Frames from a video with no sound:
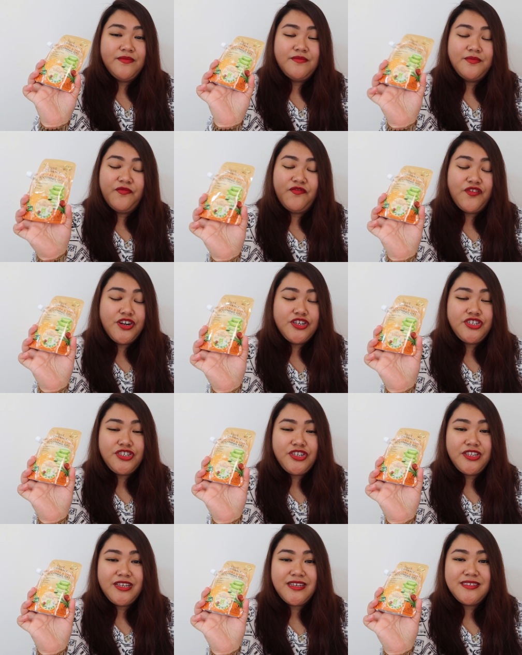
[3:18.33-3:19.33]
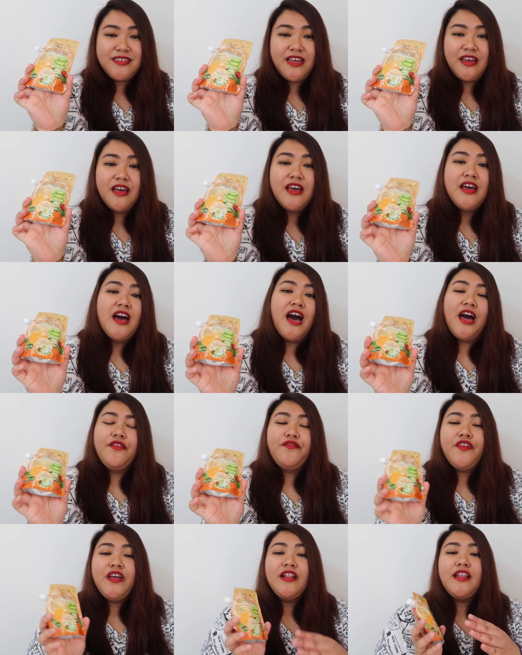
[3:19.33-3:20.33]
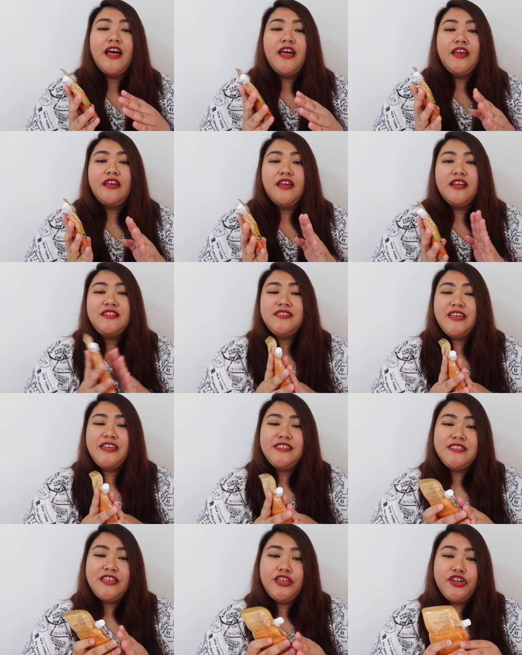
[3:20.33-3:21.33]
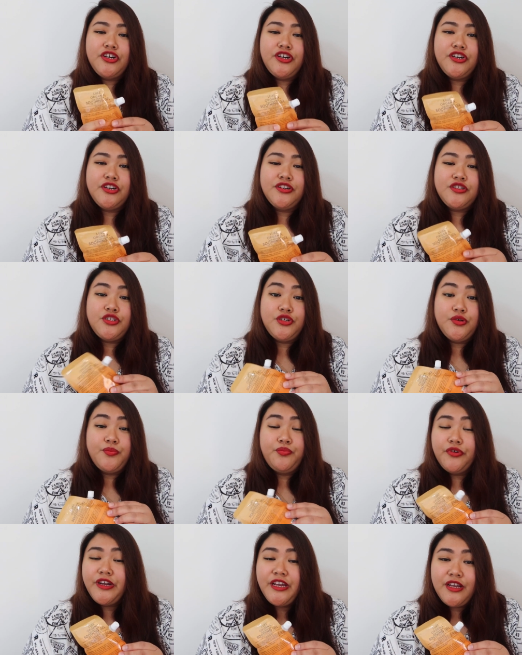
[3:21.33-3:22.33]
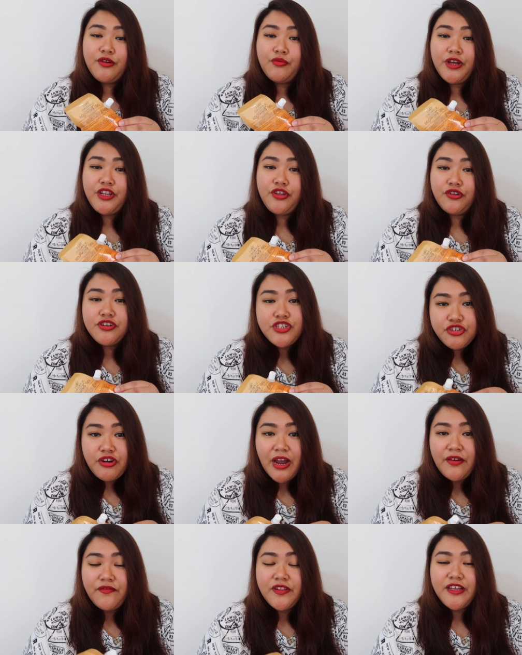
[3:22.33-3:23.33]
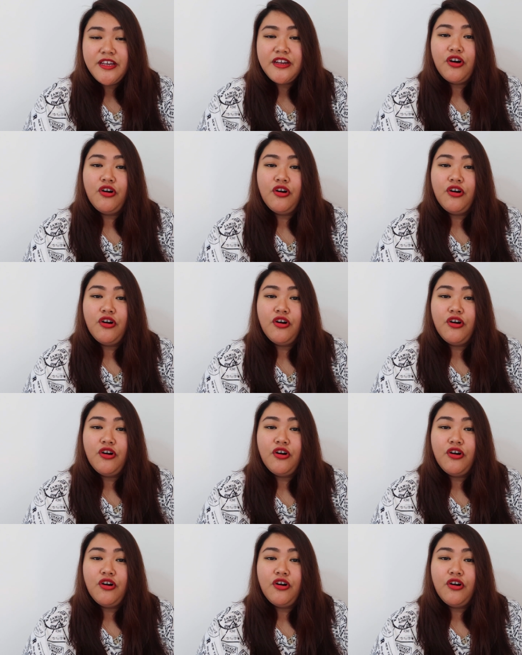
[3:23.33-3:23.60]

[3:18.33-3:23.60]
version kasi I feel like it's easier to bring when you're traveling.